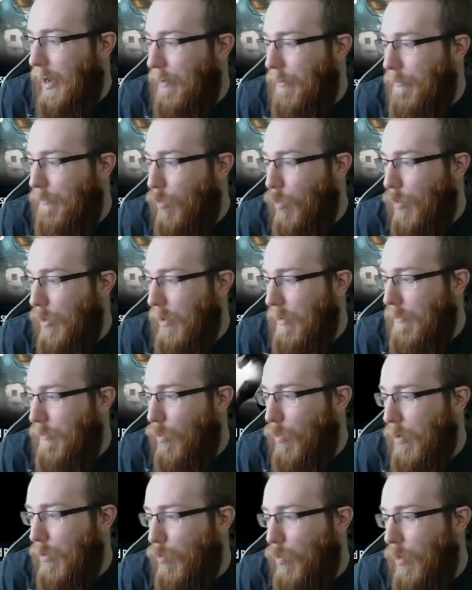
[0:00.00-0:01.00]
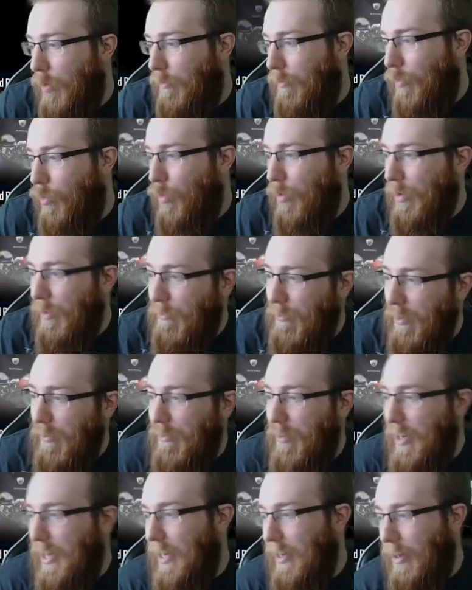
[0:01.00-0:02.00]
Uh, 40, 41, 40,
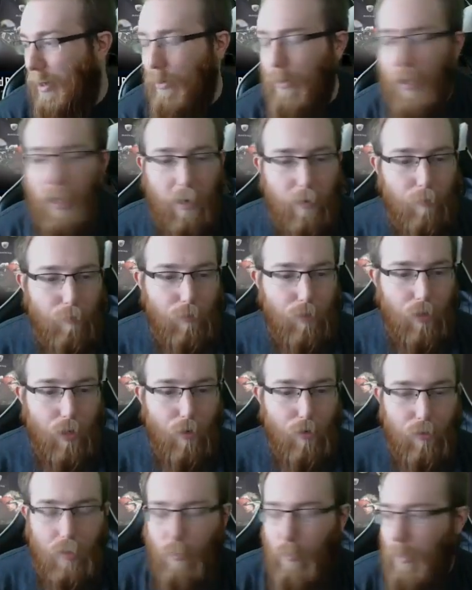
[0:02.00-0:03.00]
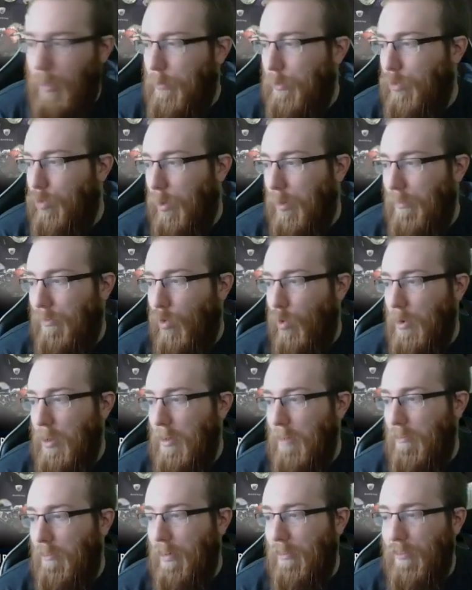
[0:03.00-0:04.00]
50. Okay, so somewhere between
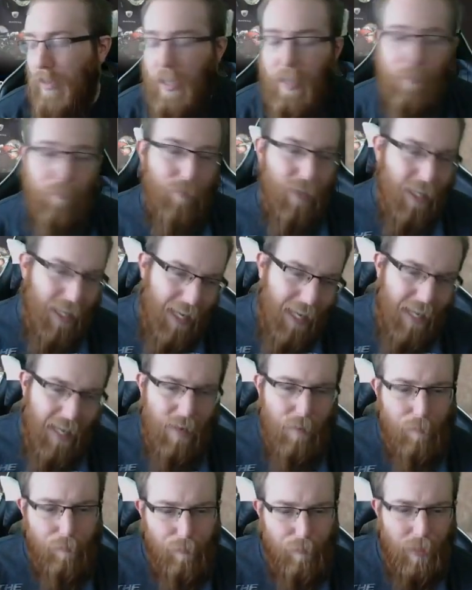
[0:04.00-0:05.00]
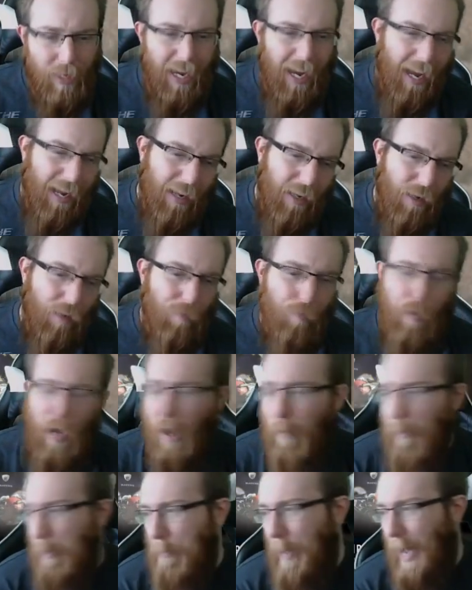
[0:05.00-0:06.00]
40 and 50. Eh, I could have
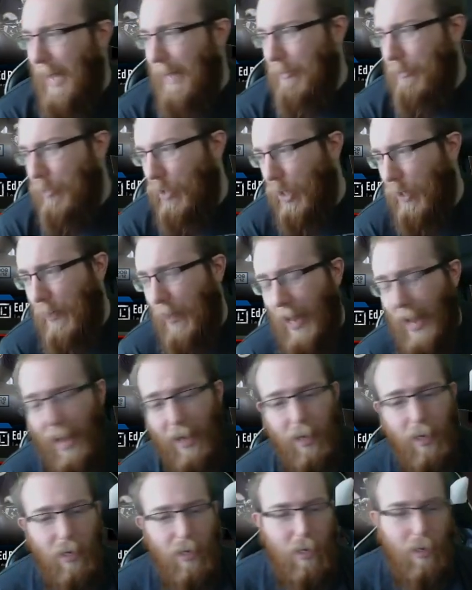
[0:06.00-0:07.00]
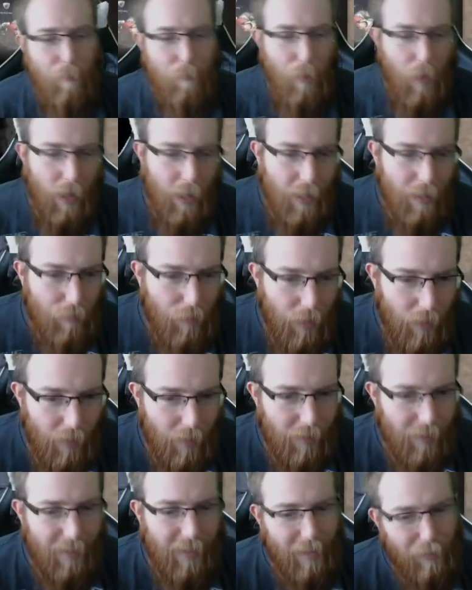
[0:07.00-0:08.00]
probably passed on that, but even
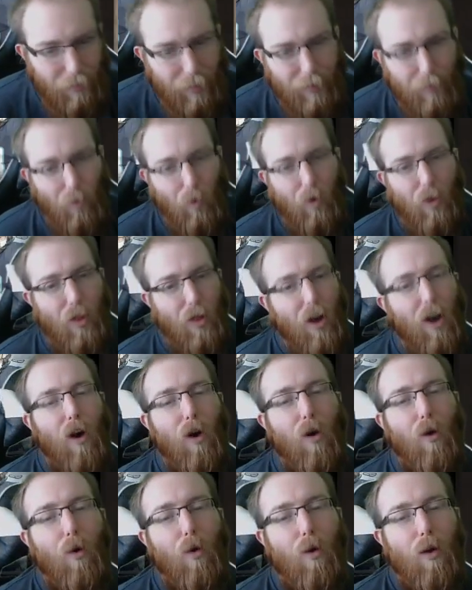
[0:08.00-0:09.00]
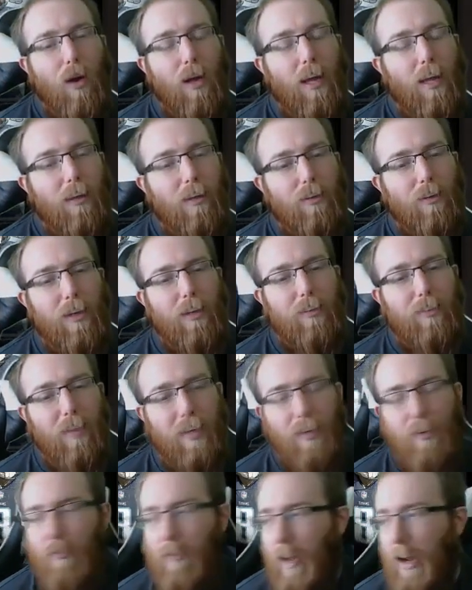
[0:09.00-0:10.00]
even though it's
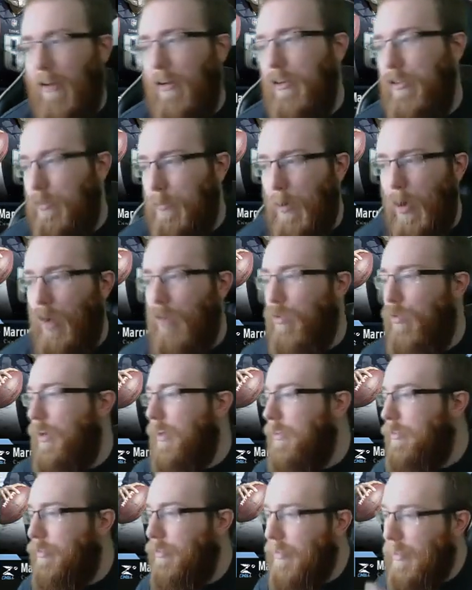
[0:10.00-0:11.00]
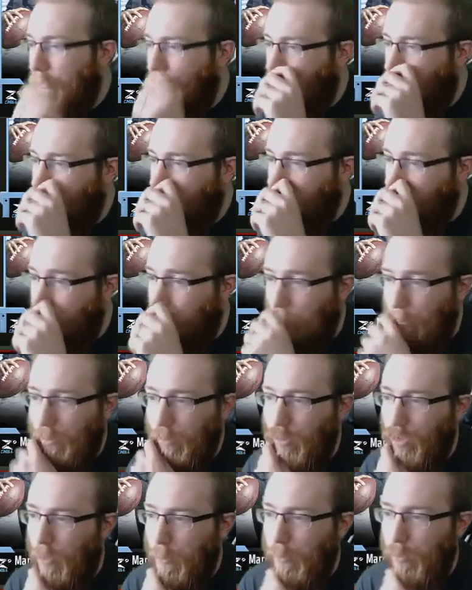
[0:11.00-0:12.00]
like very small risk, very small
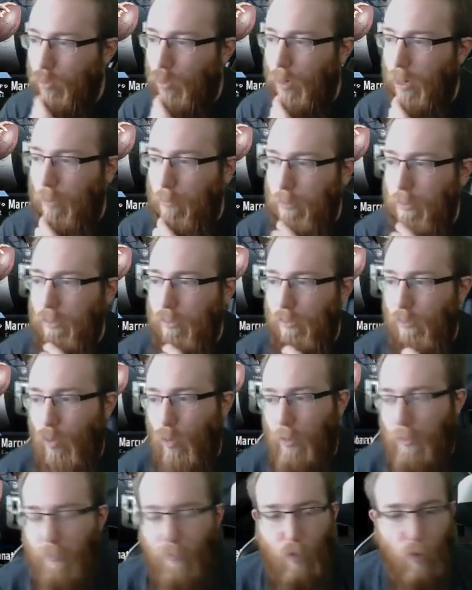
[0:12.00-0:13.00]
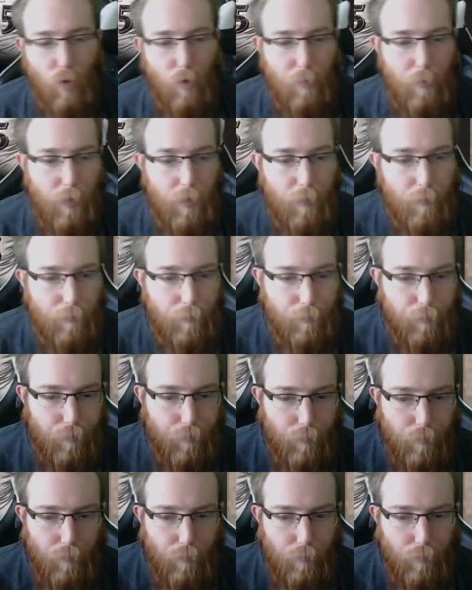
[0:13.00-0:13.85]
risk. Cheapest one up is 44, but